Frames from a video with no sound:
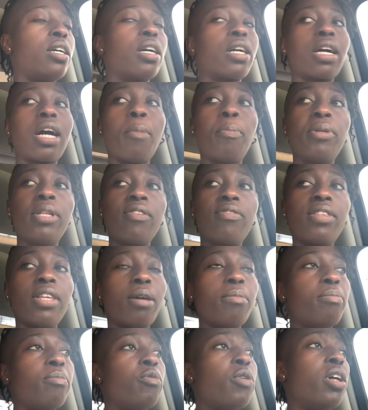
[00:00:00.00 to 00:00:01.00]
couple of
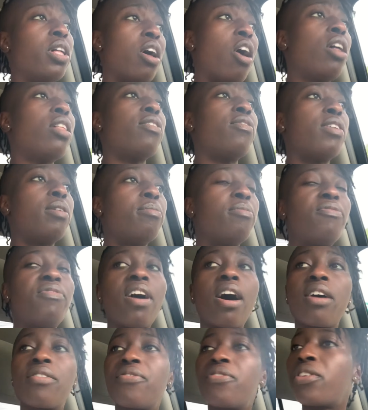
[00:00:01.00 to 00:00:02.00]
them, well, all of them
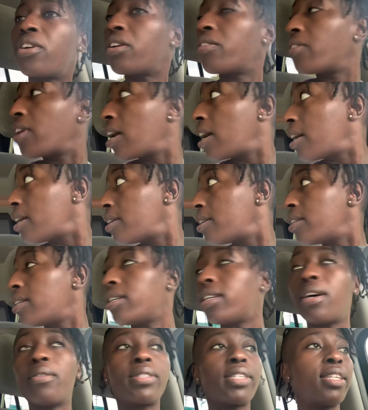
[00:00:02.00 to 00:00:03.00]
filed for, I
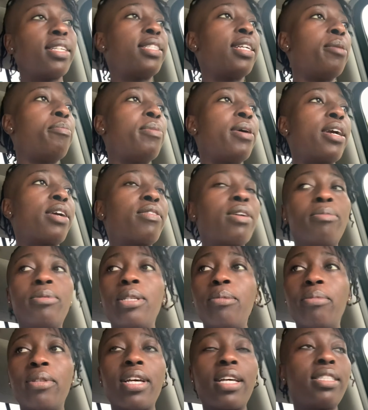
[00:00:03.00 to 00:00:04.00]
was going to say
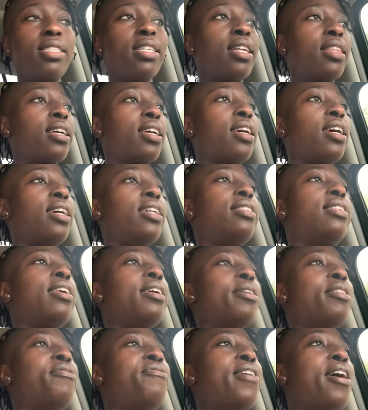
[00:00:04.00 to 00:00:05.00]
bankruptcy, but that's not the case,
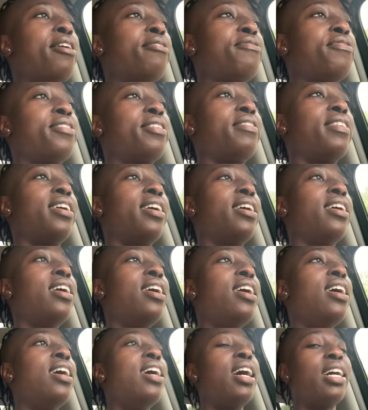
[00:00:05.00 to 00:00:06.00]
filed for
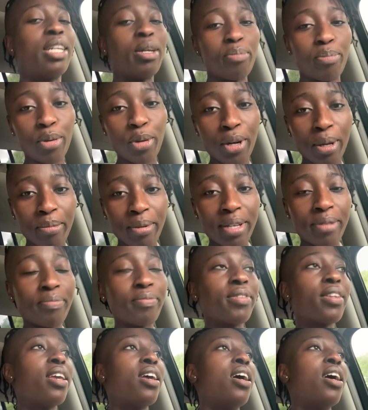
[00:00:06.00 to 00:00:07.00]
unemployment.
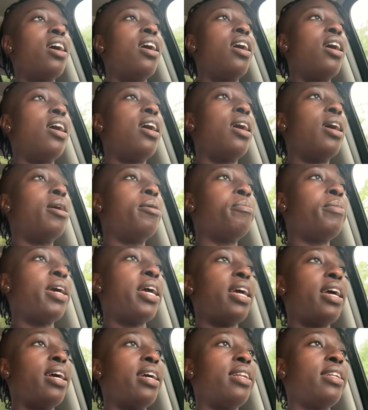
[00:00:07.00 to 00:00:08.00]

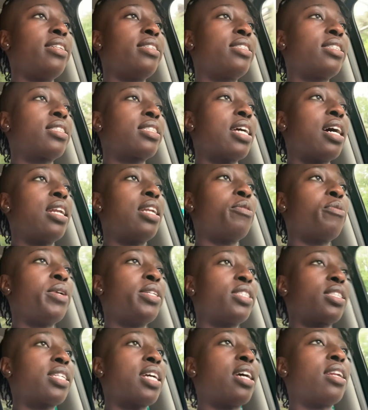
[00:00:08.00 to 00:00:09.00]
And we
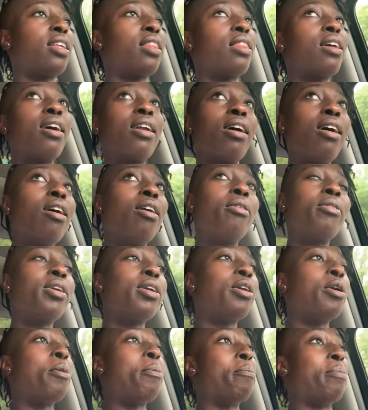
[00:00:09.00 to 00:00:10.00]
just kind of thought,
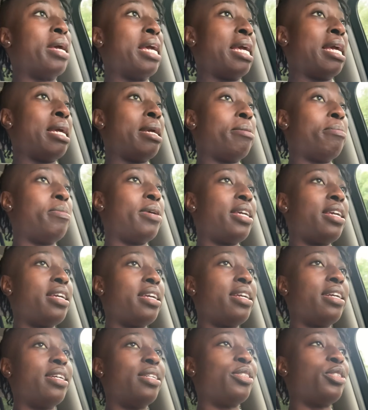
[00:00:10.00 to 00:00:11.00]

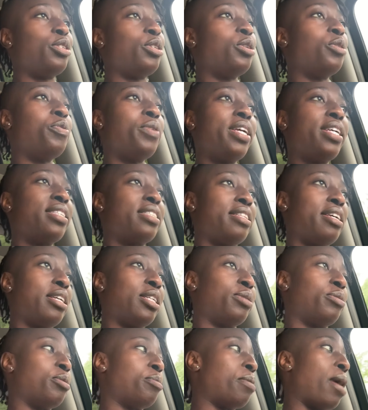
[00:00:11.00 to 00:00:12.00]
maybe in 2 weeks
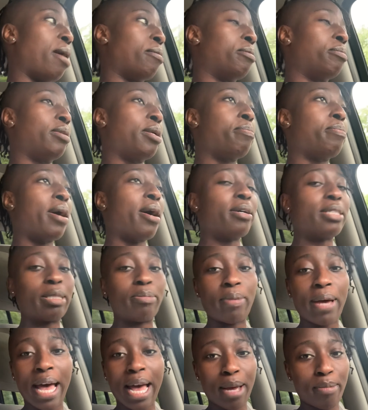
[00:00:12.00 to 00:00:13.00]
things will probably
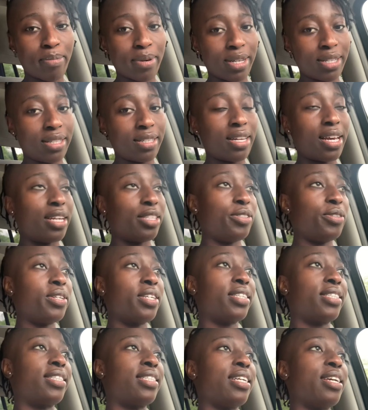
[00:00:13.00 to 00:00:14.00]
bounce back. But as you
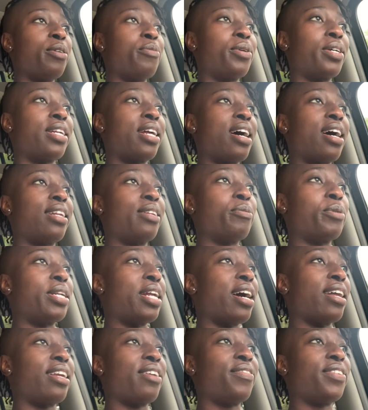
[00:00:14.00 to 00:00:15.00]
can see, we're
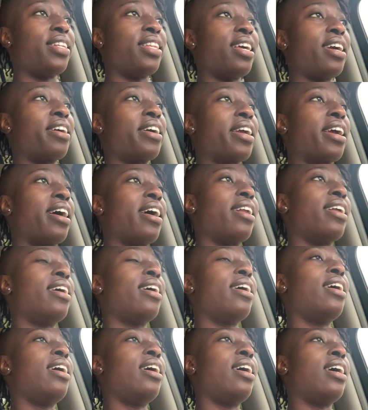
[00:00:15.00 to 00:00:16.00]
not even there yet.
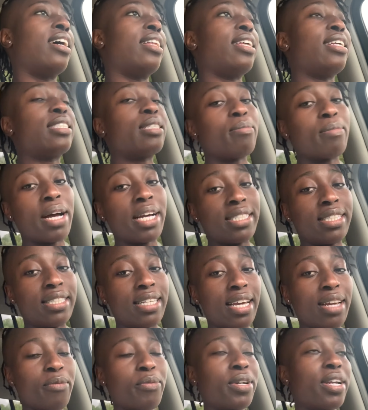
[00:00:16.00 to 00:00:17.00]
At least in my
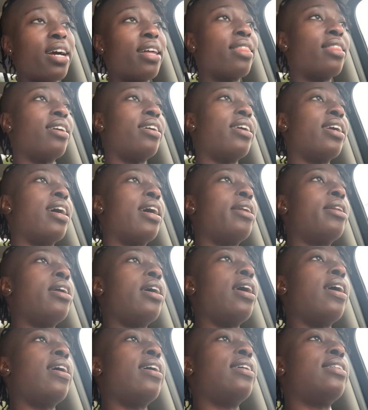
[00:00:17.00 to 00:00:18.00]
state, we're not there yet.
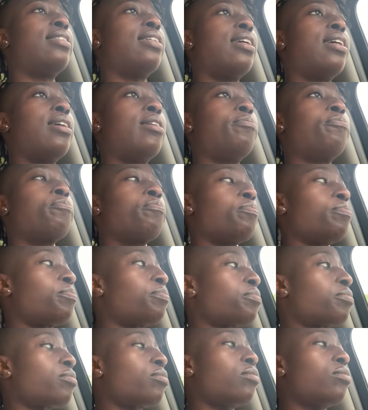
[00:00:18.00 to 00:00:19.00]

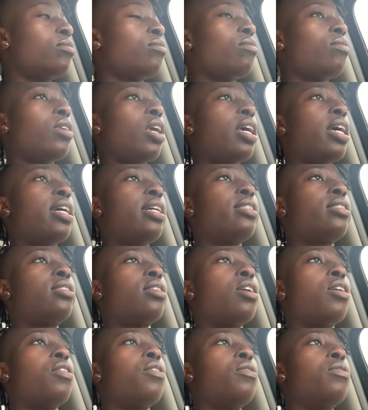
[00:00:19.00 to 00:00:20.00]
And
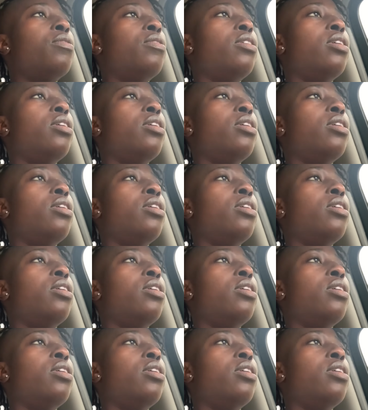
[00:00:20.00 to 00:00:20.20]
so